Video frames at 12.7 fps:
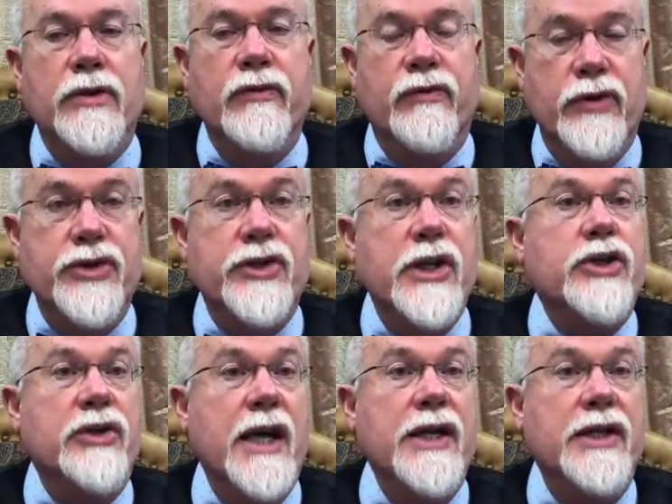first
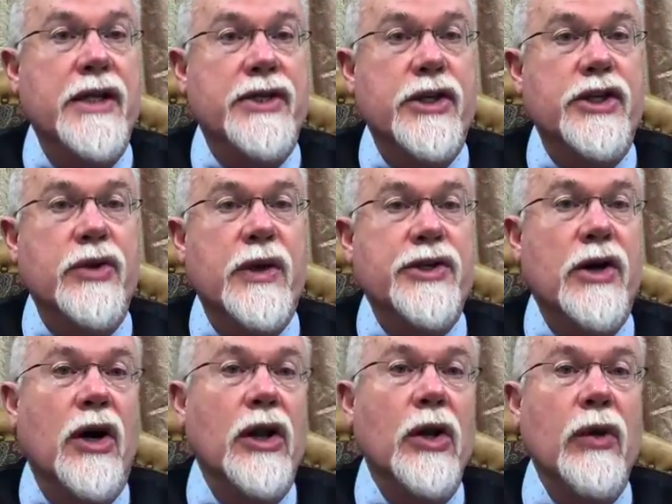century AD situation,
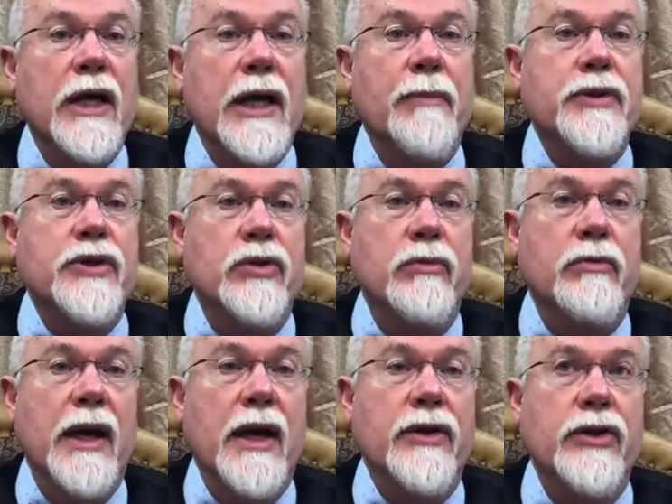all the way up to
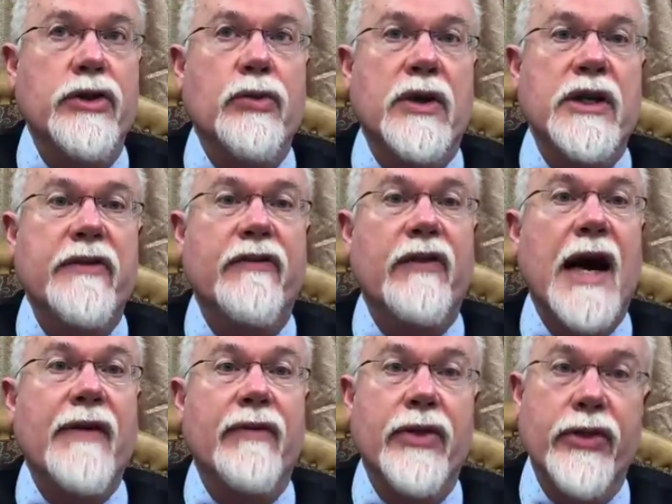Matthew
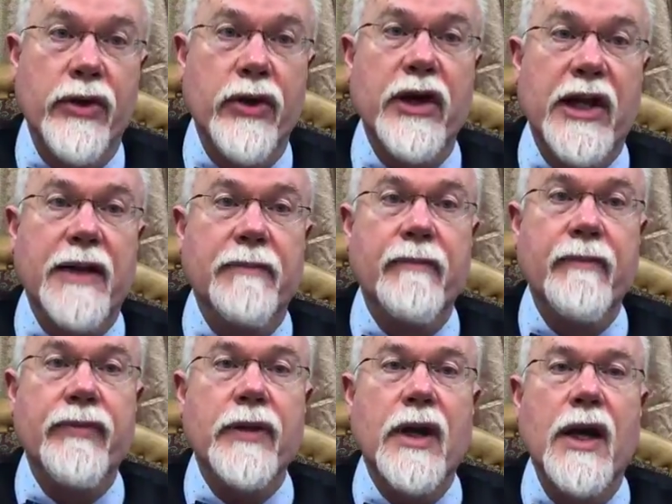25:30.
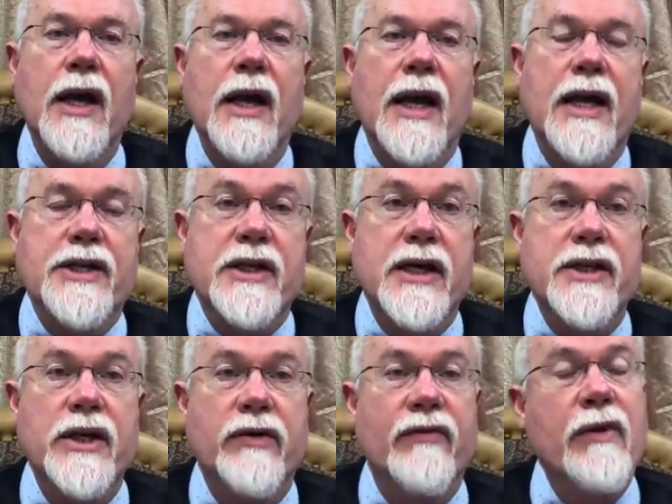And it's not
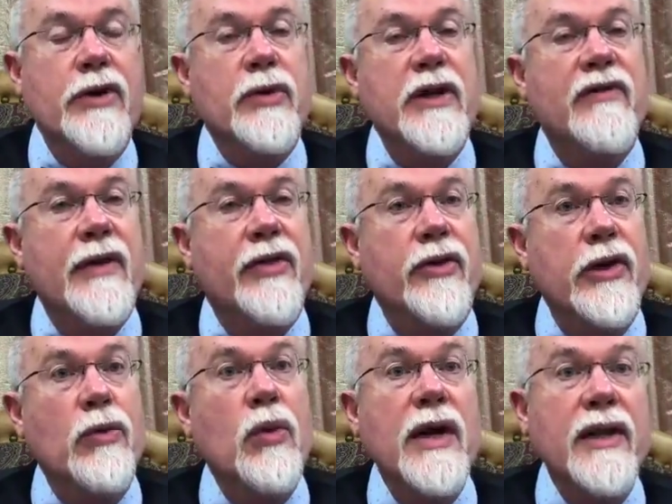till about
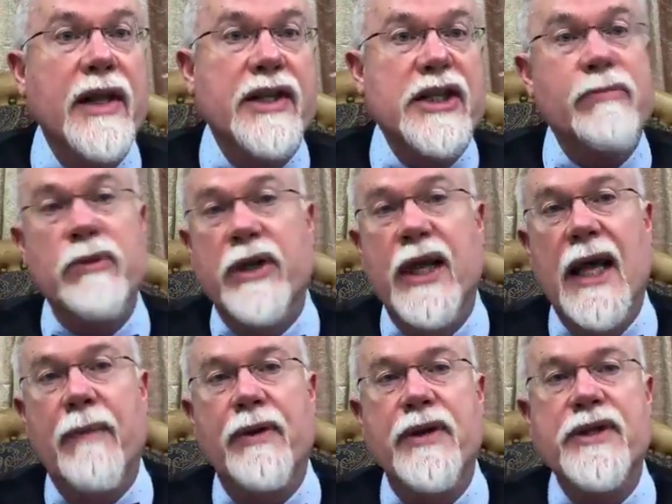2531 that the split
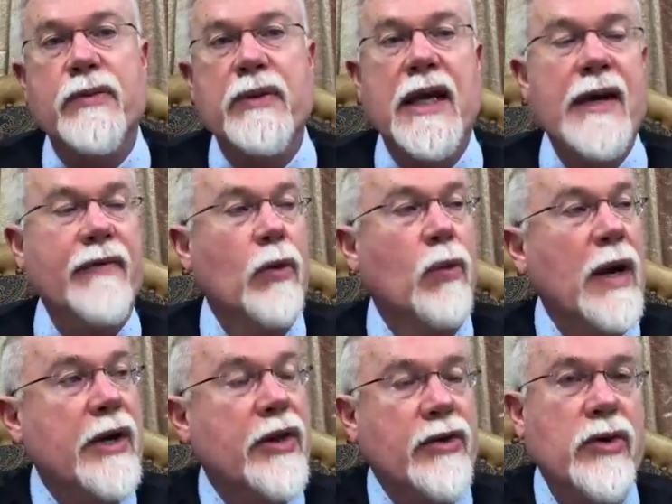happens, and we have the
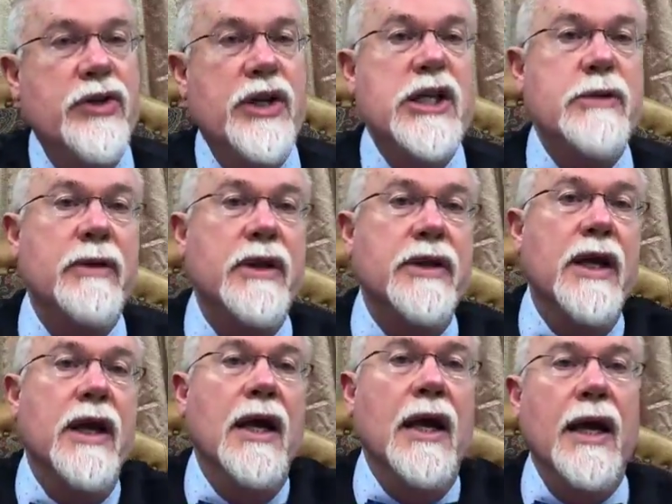white throne judgment,
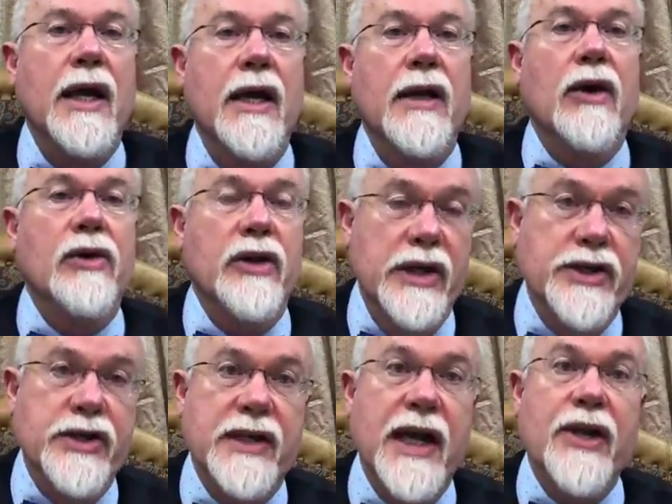and all the
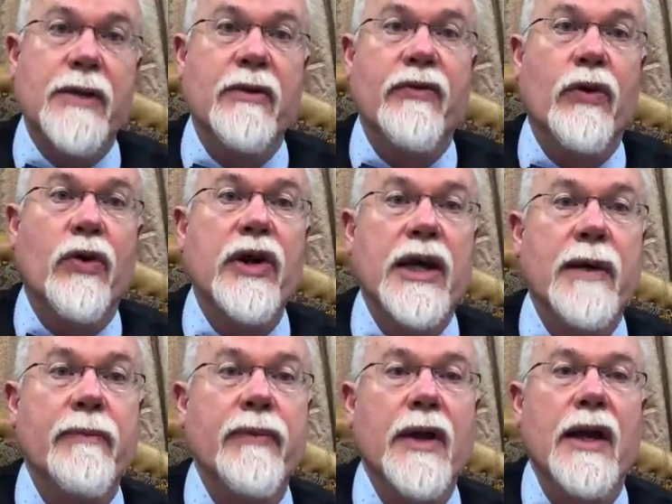nations gathered before
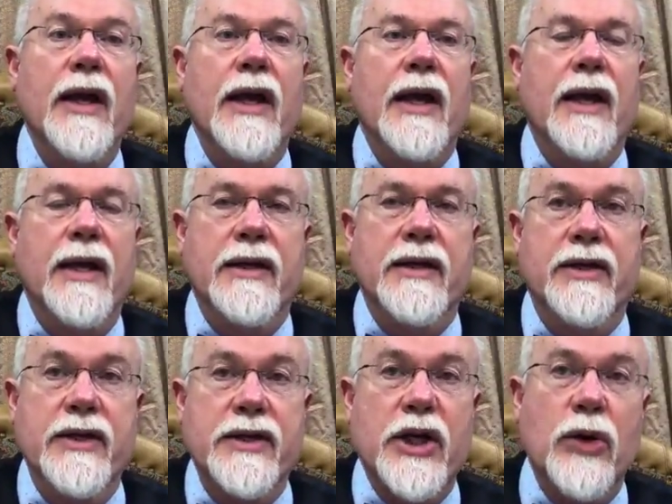him. And
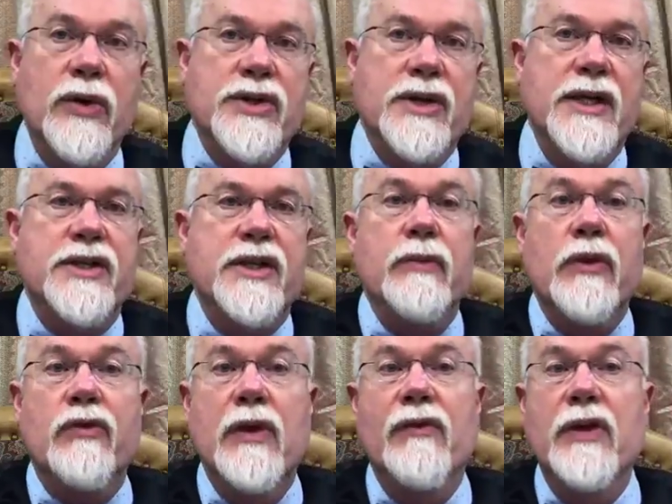this coincides then
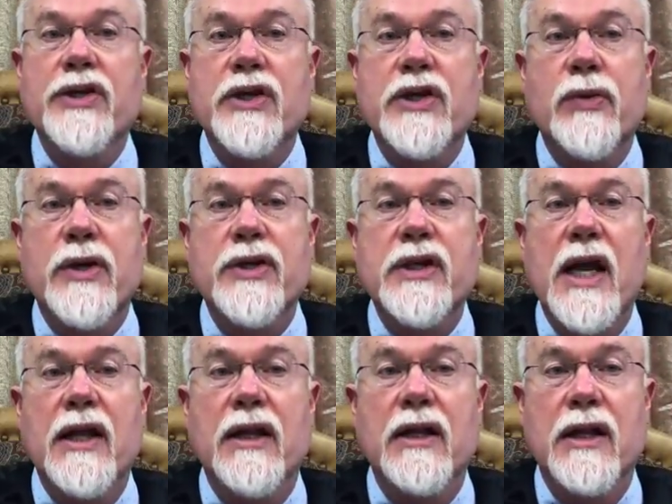with Revelation
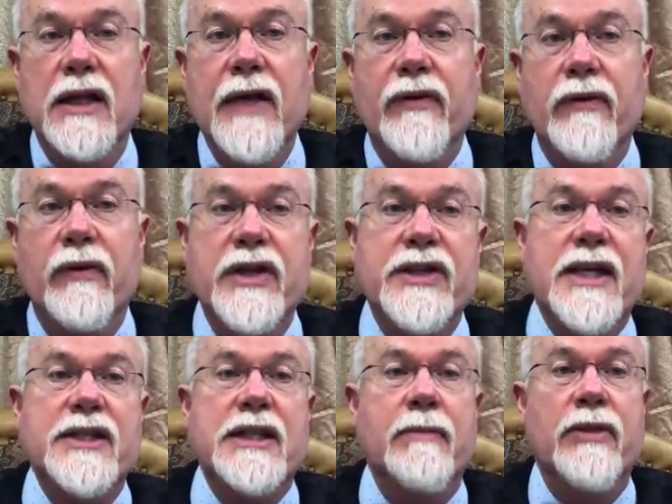28:11, with the
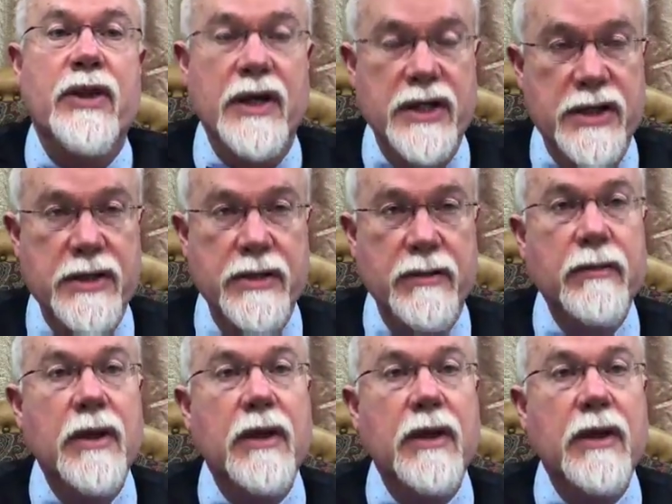exact same thing is